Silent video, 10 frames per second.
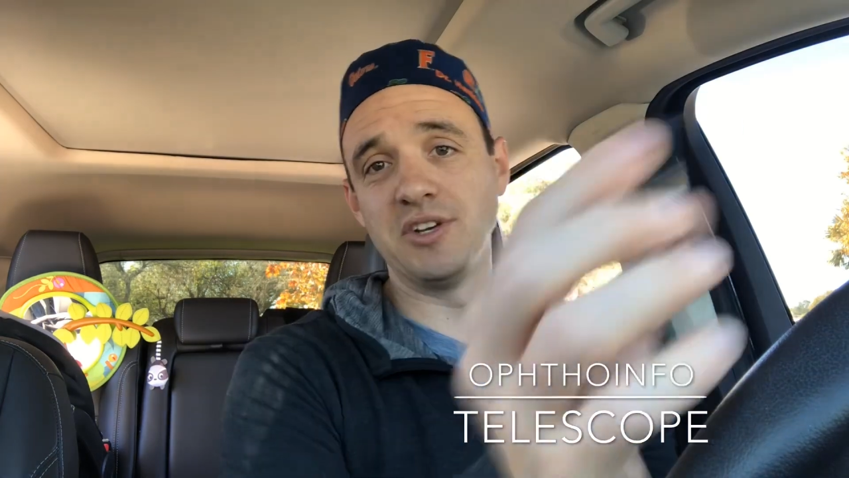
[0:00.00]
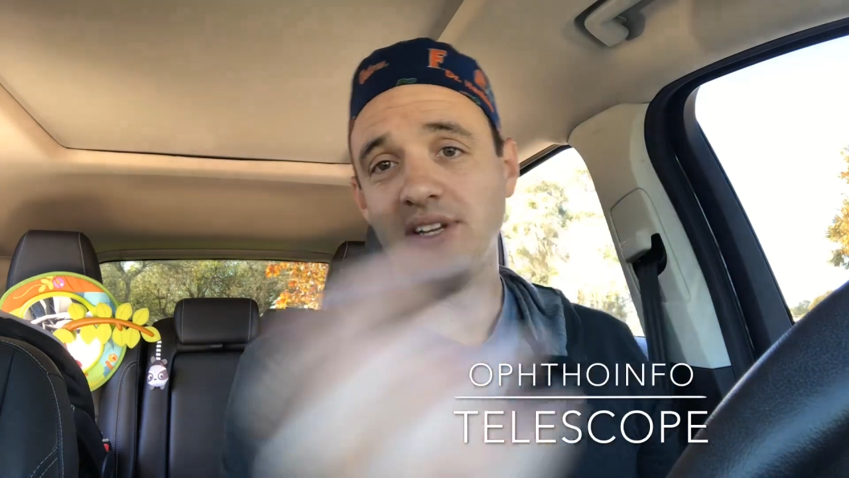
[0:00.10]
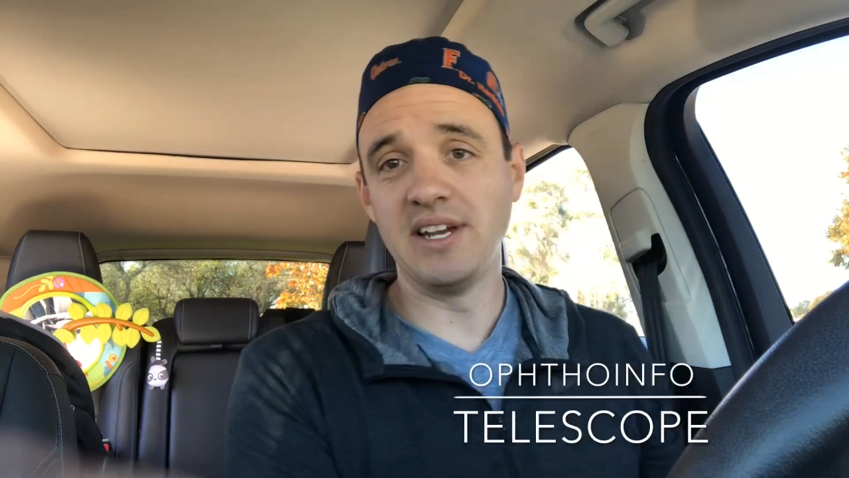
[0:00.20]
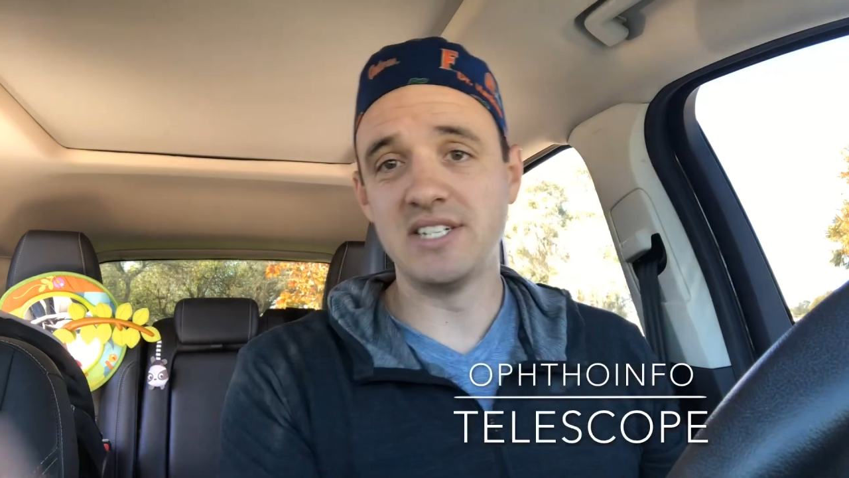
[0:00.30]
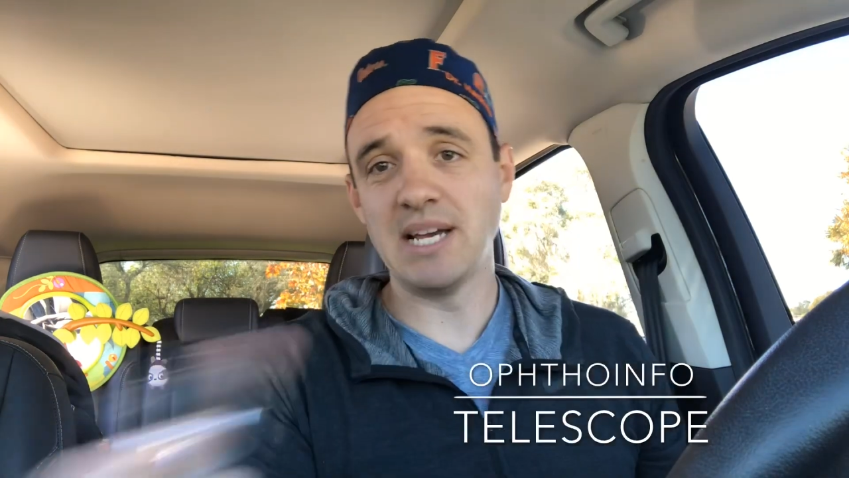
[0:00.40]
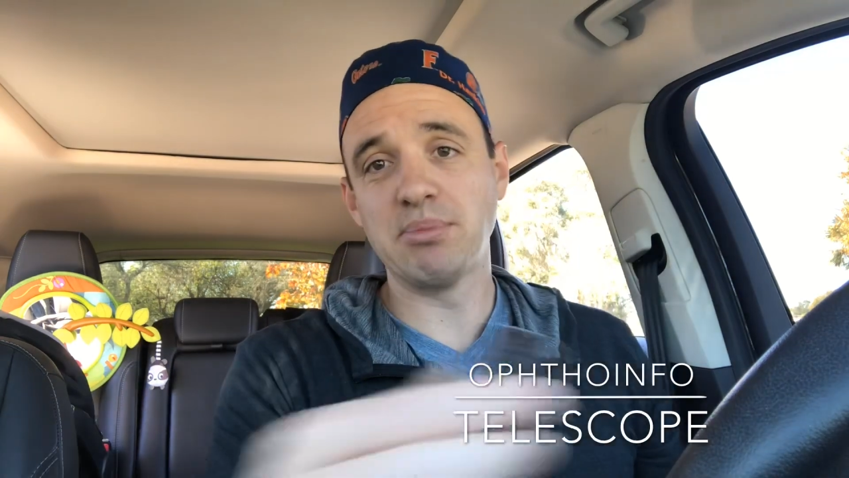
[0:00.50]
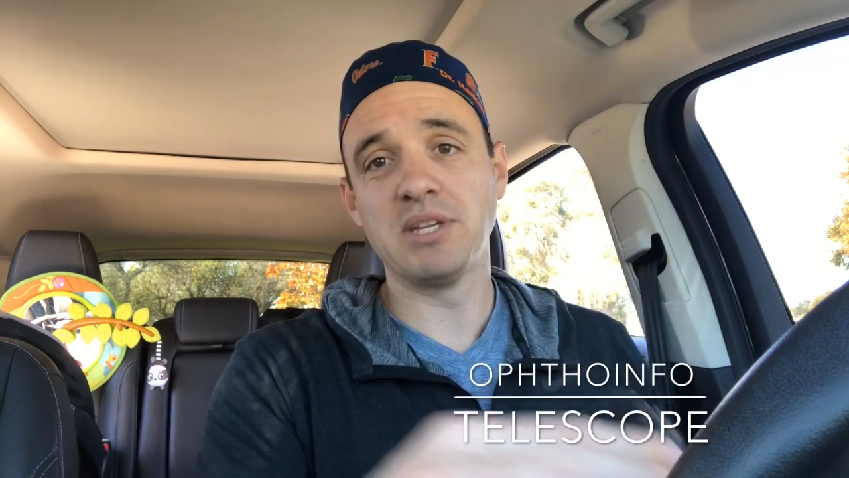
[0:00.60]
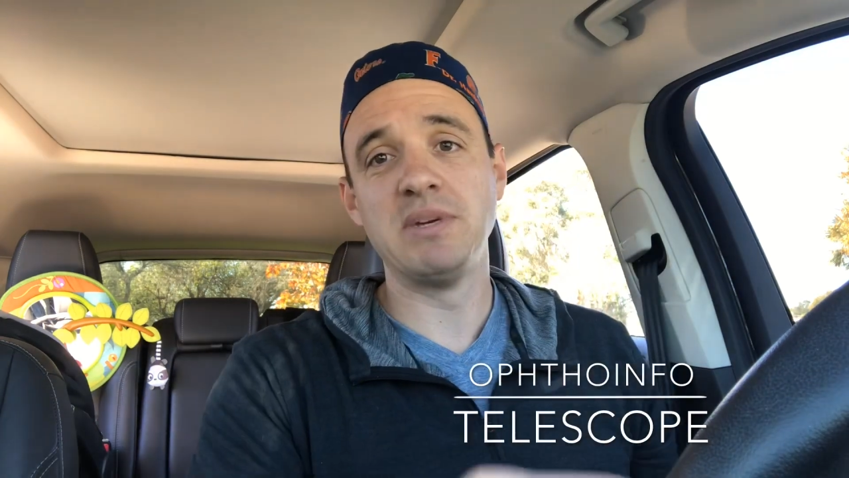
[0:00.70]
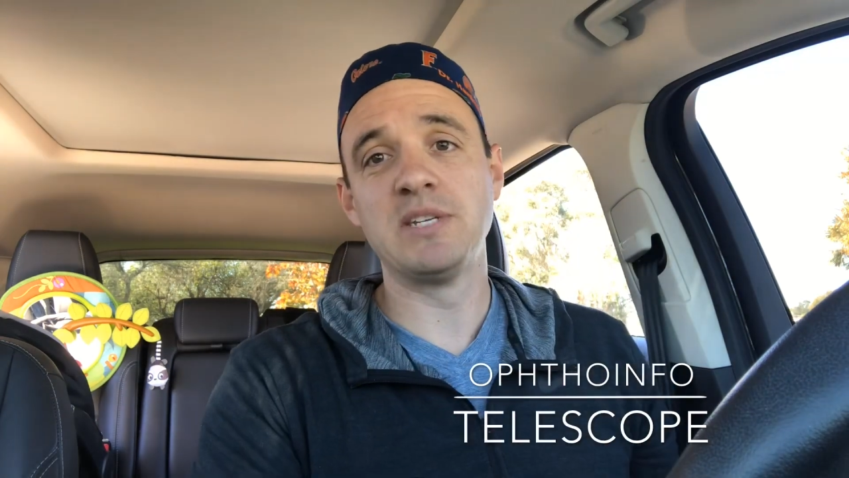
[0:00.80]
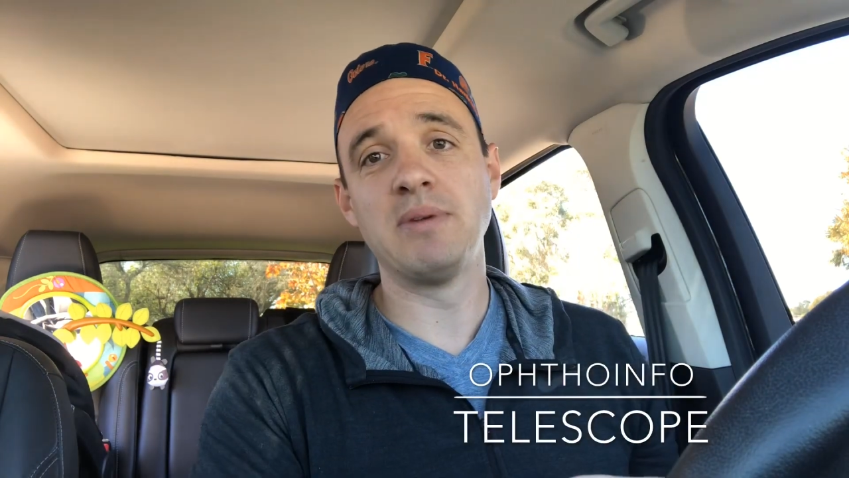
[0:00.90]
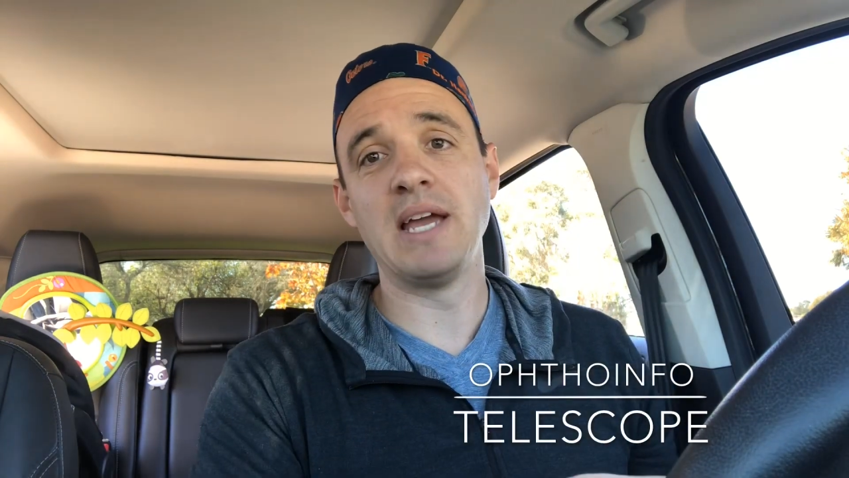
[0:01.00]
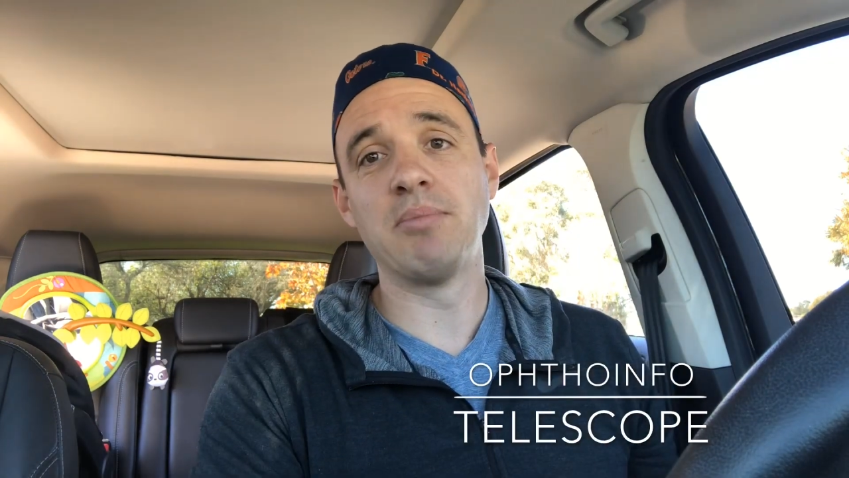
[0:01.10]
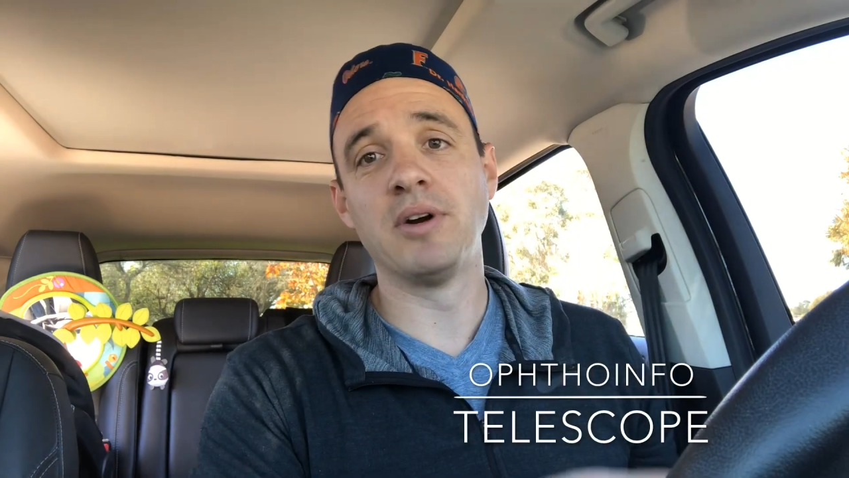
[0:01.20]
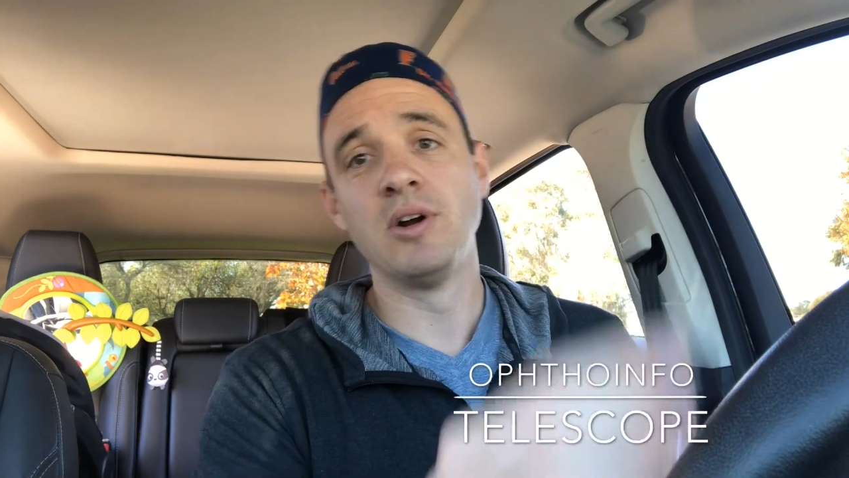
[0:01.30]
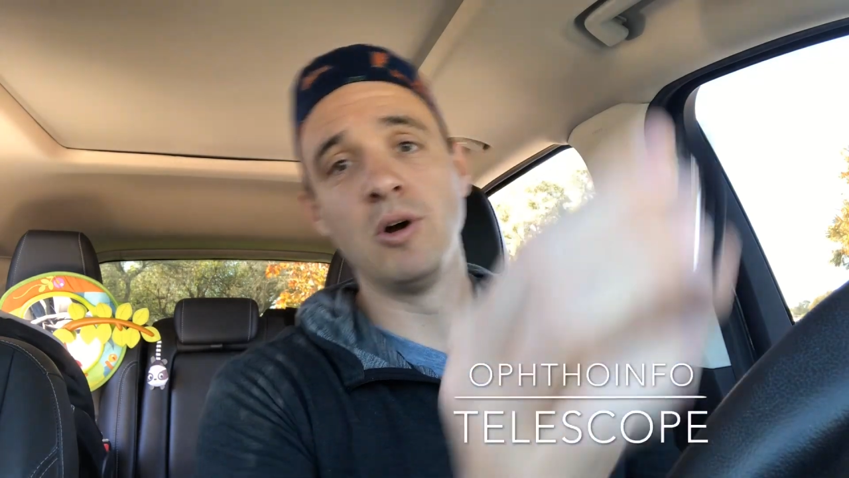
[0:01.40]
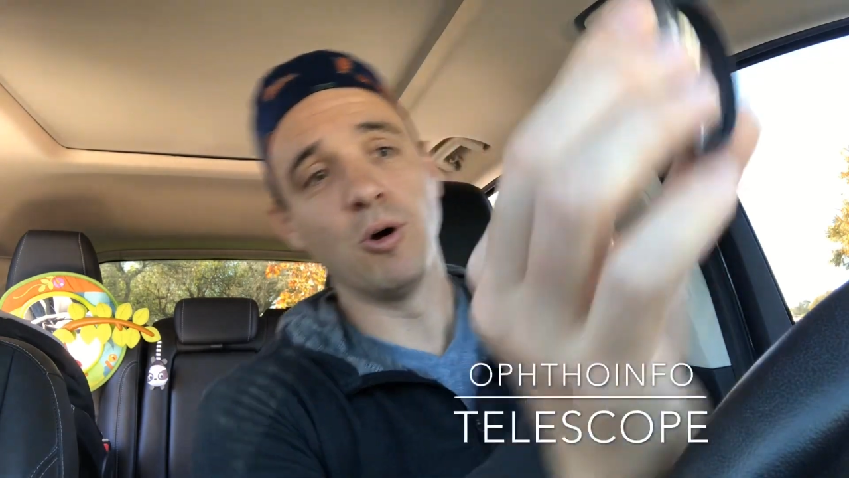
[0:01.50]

you can intercept with a piece of paper,